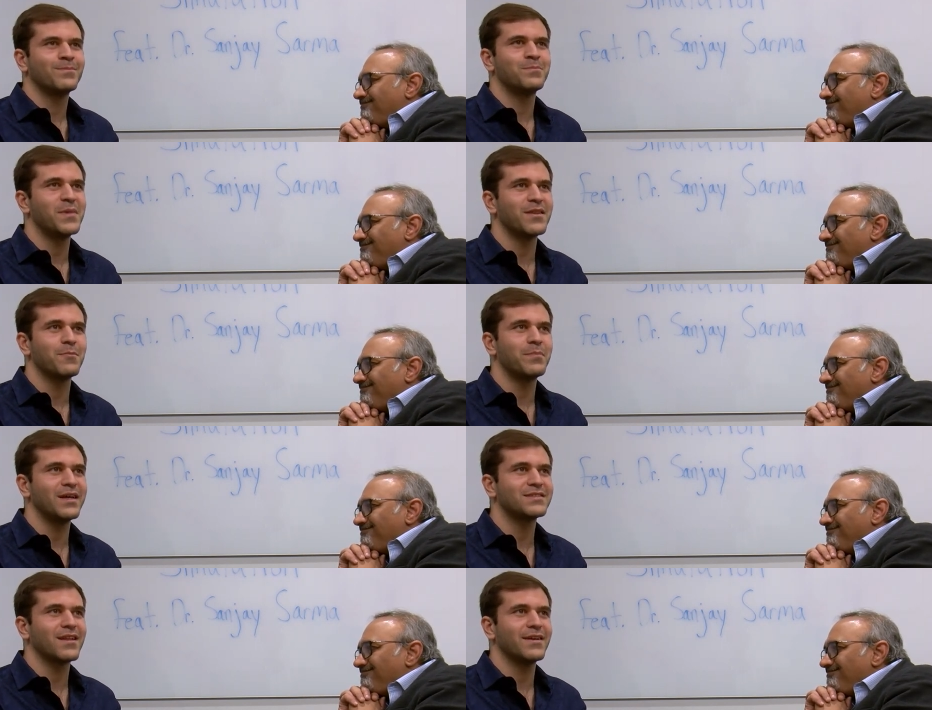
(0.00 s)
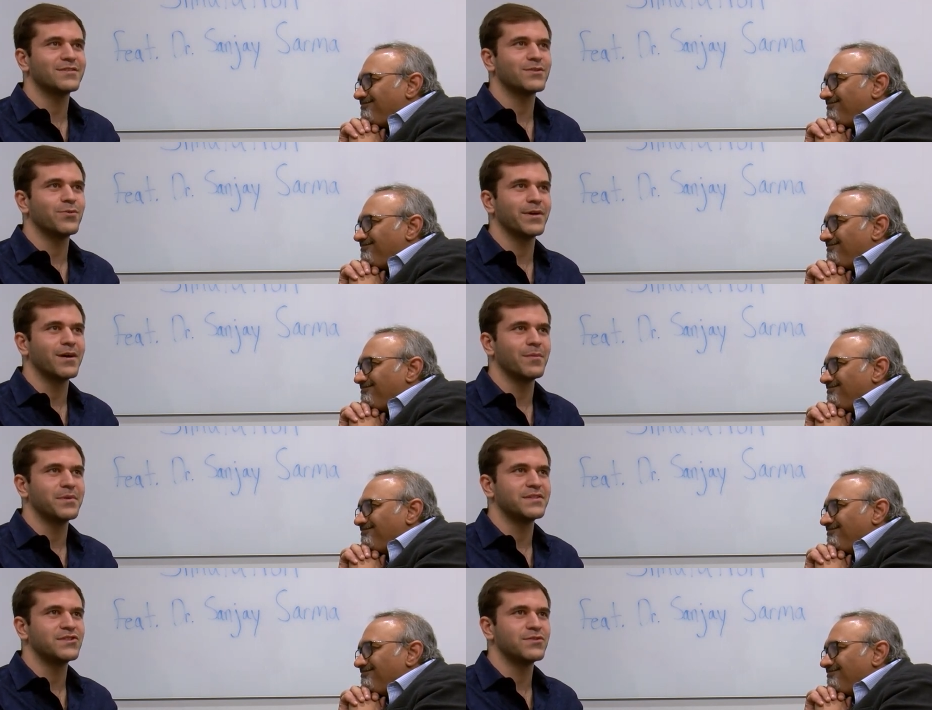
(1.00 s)
Speaker 1: Man, the baseline is going
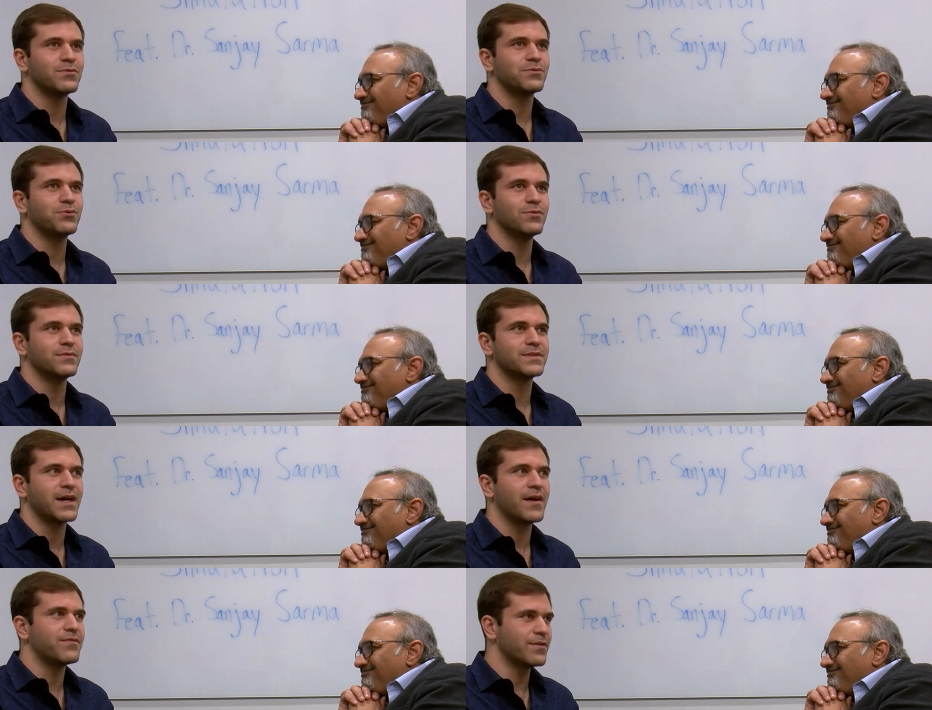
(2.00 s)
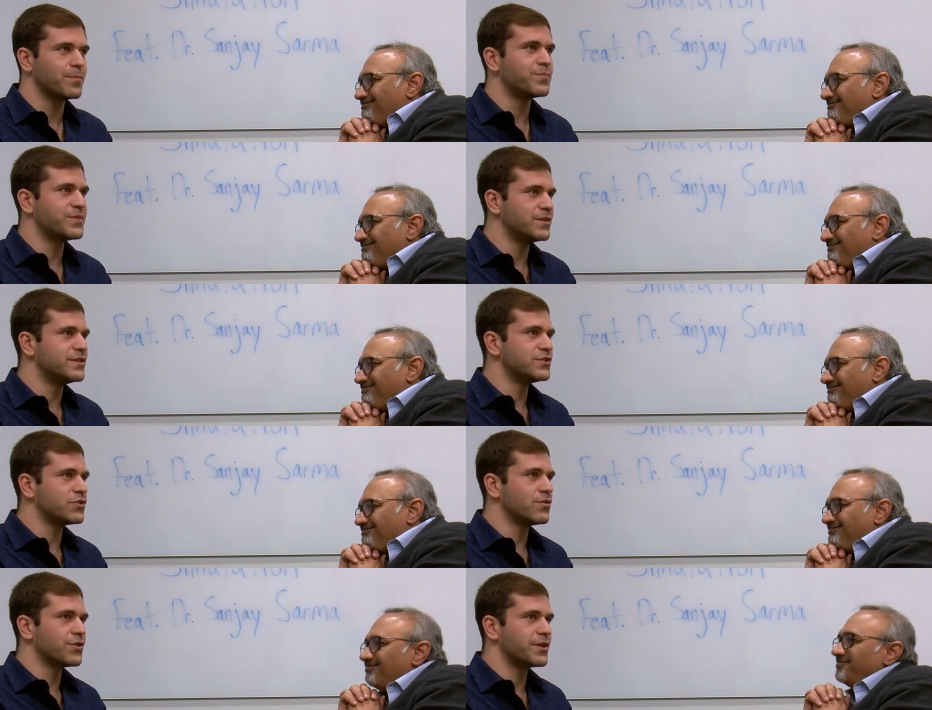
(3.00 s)
up. It's so cool to have the
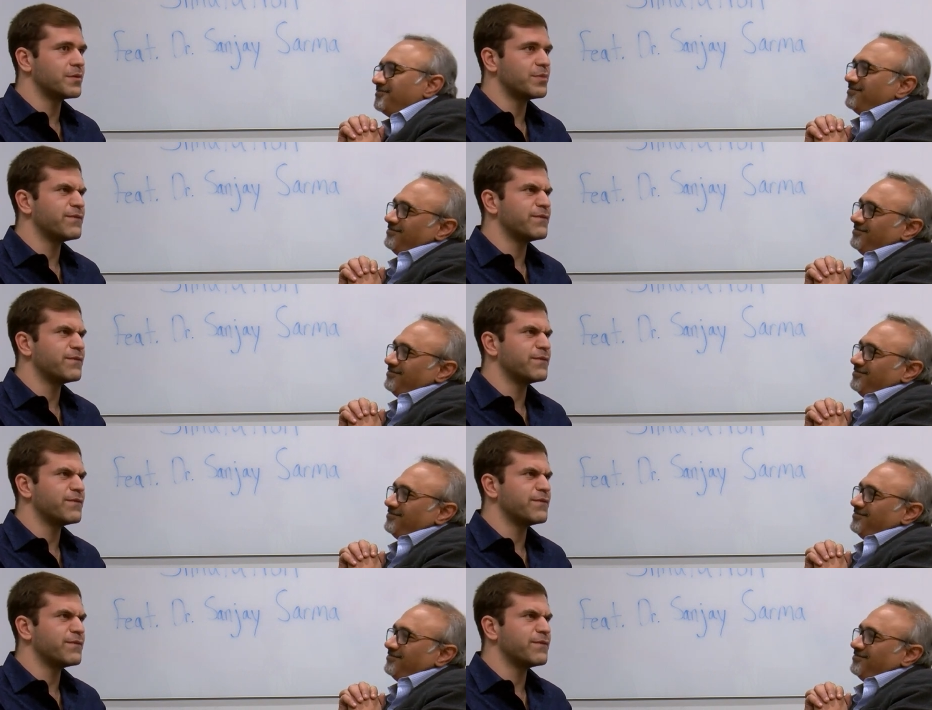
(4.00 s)
digital learning be